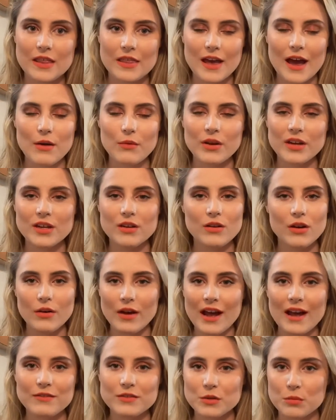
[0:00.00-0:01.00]
That way you
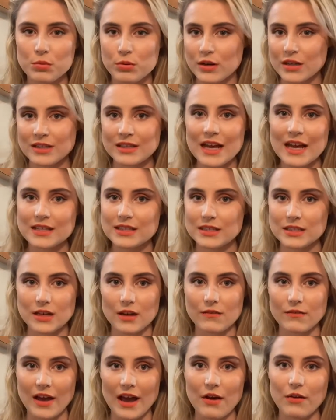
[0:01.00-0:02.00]
don't have to print that
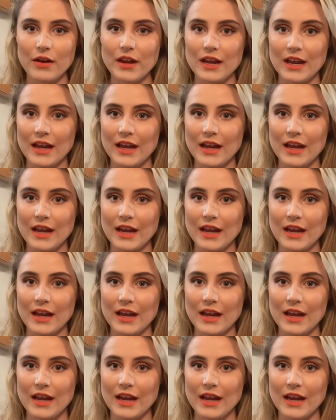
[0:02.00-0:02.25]
stuff out and